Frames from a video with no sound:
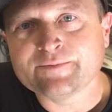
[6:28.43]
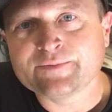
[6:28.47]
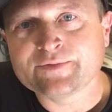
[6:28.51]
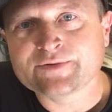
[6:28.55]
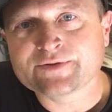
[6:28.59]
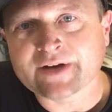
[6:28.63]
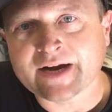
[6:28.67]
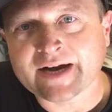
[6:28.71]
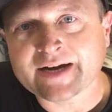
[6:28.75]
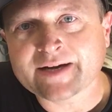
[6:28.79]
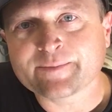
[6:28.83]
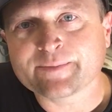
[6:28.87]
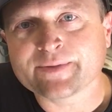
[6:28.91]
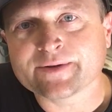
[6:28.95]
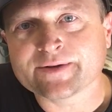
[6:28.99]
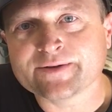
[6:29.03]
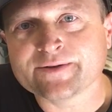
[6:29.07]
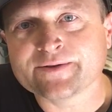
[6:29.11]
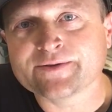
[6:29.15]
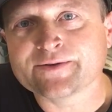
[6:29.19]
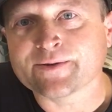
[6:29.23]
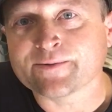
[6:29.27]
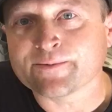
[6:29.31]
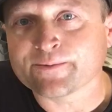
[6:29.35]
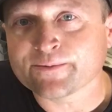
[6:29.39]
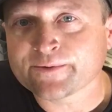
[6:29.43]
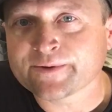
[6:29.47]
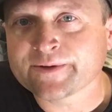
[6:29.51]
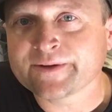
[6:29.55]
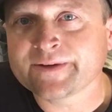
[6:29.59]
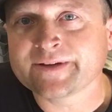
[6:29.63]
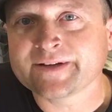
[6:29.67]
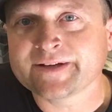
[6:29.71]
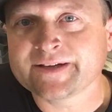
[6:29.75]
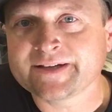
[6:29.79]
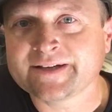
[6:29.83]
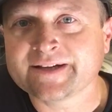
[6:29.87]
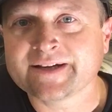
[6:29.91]
try to produce a
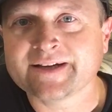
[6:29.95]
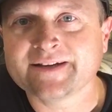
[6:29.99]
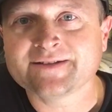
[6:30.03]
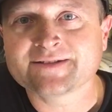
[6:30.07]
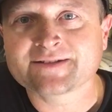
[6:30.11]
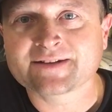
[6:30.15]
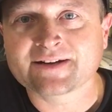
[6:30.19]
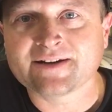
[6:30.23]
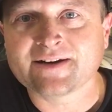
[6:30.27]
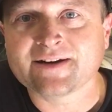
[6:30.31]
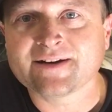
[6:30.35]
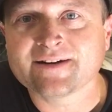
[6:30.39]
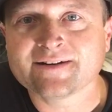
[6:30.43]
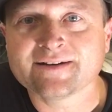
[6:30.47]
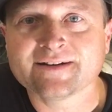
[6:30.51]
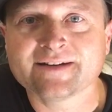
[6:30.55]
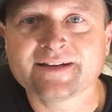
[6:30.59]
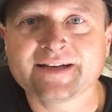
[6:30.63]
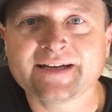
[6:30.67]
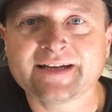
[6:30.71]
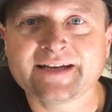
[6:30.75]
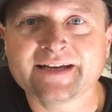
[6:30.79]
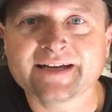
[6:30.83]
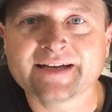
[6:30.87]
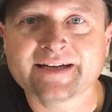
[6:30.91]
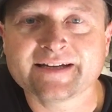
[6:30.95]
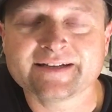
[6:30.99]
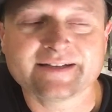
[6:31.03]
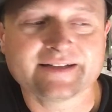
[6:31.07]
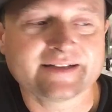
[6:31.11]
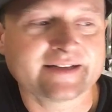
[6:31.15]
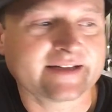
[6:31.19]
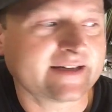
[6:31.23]
really nice car in the end.